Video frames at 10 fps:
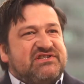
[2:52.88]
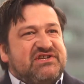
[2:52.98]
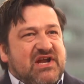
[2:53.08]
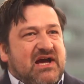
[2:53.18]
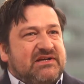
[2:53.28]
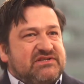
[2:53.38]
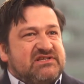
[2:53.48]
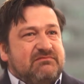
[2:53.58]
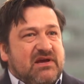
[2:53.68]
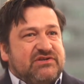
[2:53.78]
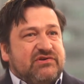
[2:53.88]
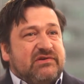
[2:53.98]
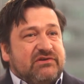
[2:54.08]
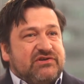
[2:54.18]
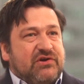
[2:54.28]
is not just
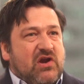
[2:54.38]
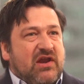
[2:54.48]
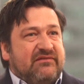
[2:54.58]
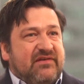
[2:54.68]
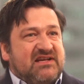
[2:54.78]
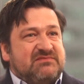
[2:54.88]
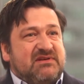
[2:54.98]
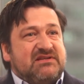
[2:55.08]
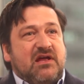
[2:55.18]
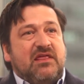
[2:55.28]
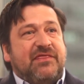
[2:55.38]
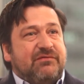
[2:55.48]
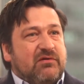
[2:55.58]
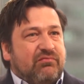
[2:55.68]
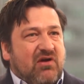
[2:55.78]
measuring return on investment
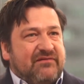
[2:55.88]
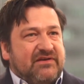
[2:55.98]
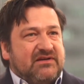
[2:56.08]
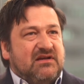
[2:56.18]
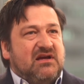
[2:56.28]
through profit.